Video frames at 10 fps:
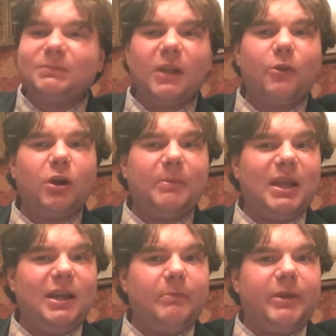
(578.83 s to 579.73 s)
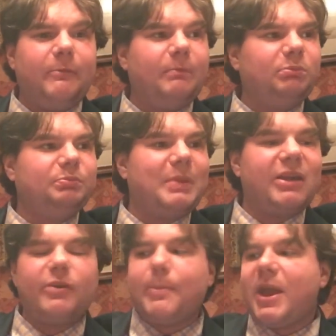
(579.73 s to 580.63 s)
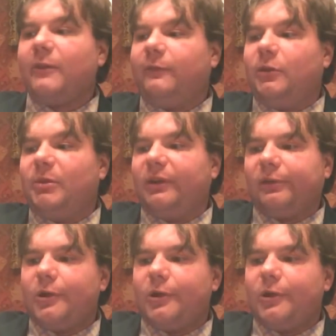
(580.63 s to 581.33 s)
I thought it'd be a little bit bigger in the mouthfeel, but it's